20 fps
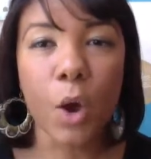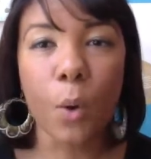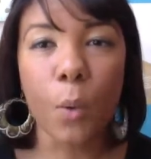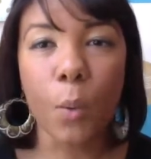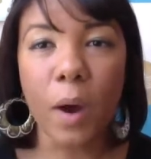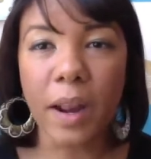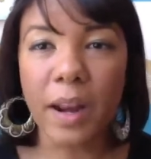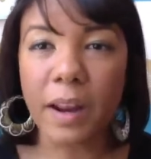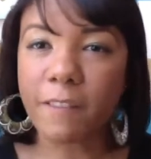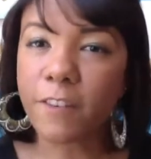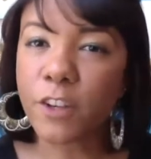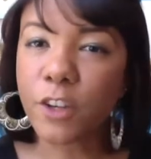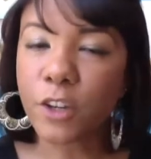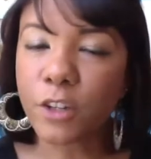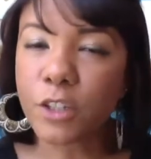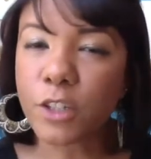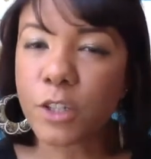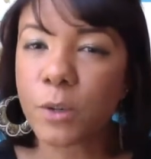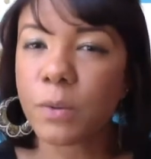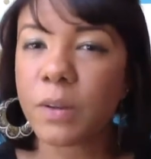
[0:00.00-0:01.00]
whatever
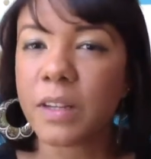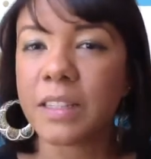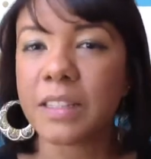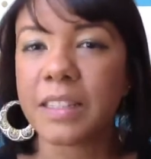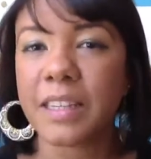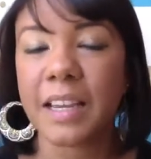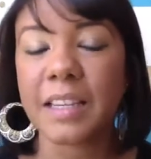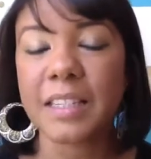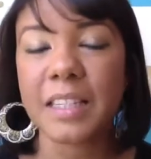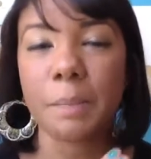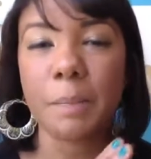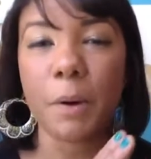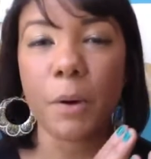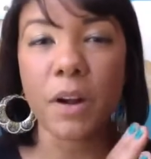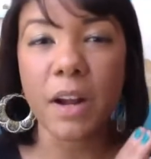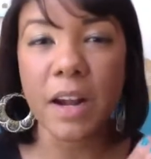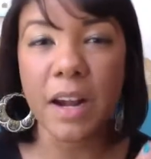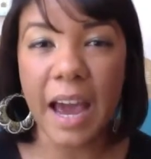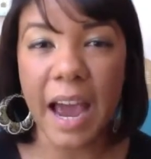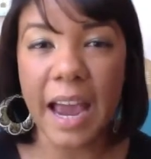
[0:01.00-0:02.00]
you're doing takes
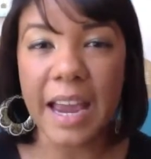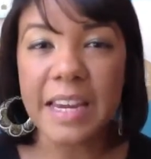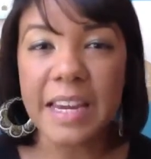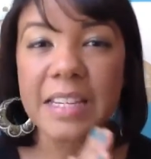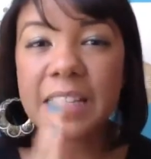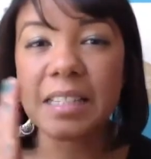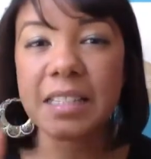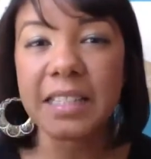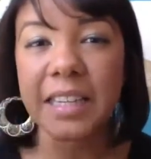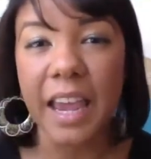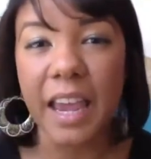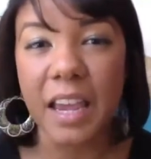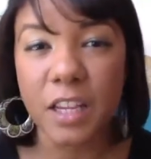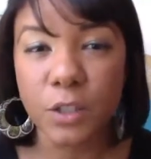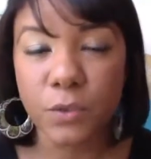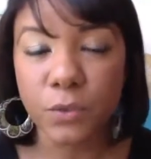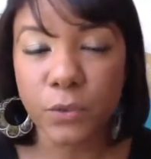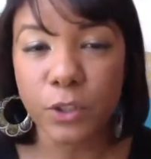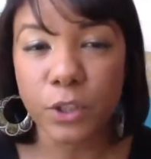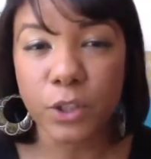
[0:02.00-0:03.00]
about 90
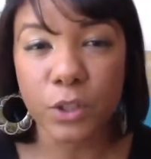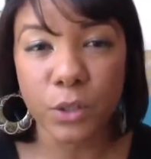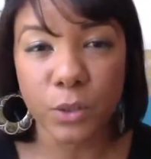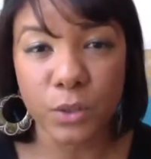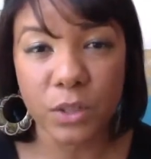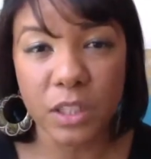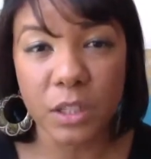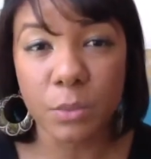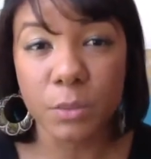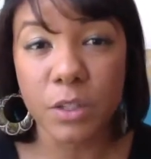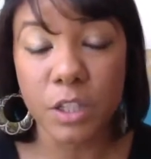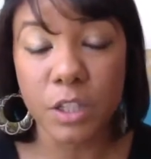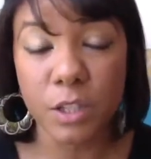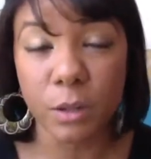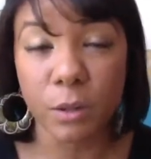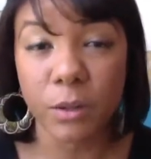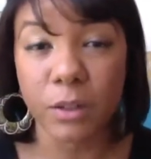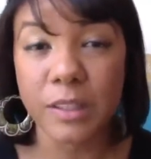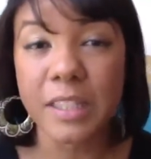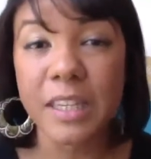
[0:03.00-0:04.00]
days for you to see
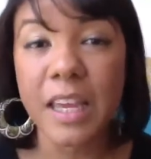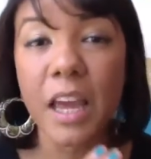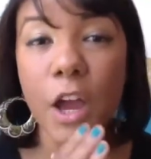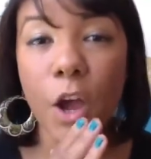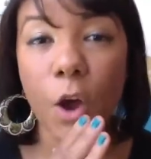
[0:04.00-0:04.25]
results